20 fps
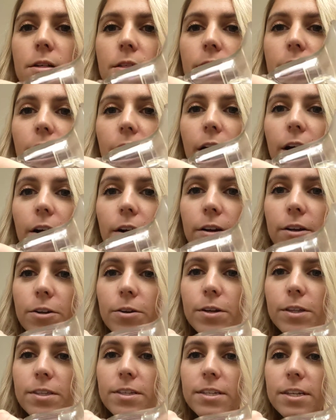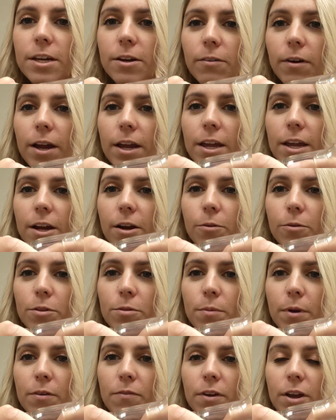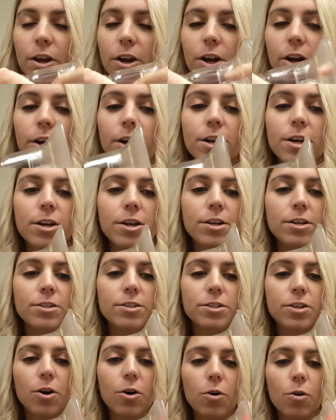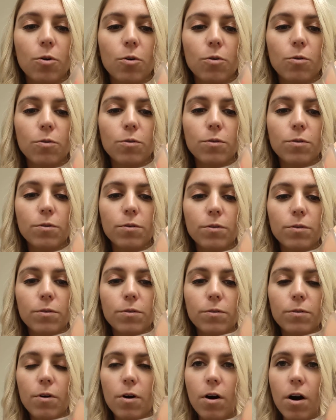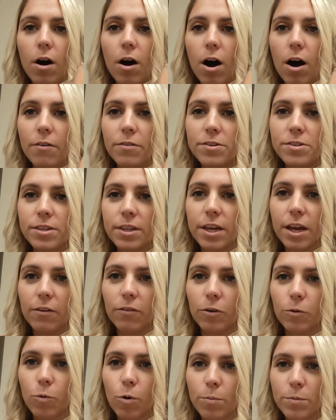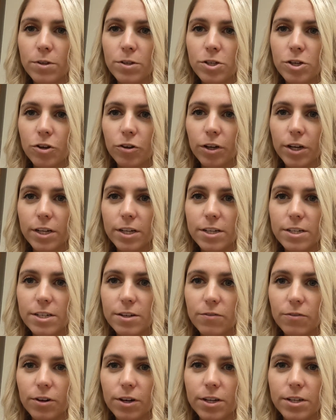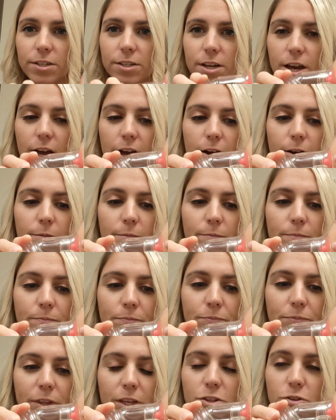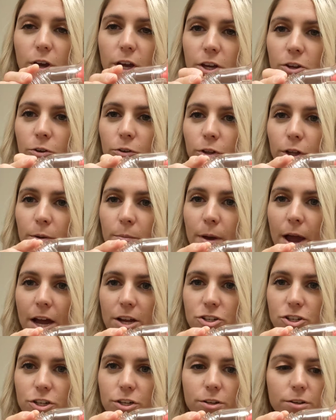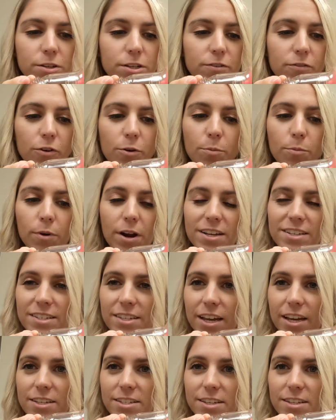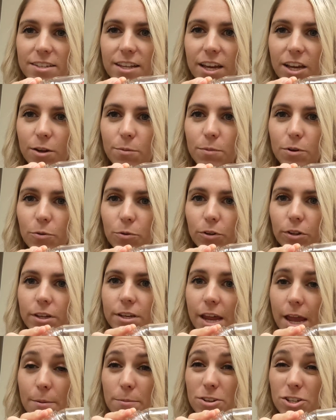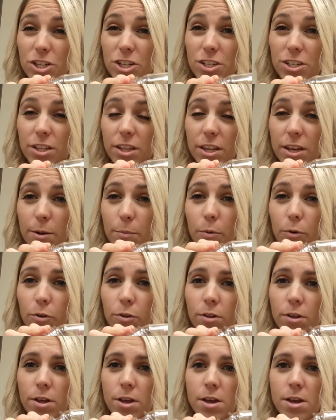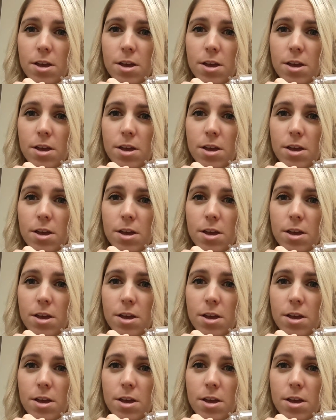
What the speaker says: there, and you can see it right here with my finger. So obviously every woman's created different. So I can only imagine different breast sizes that could be really damaging to the nipple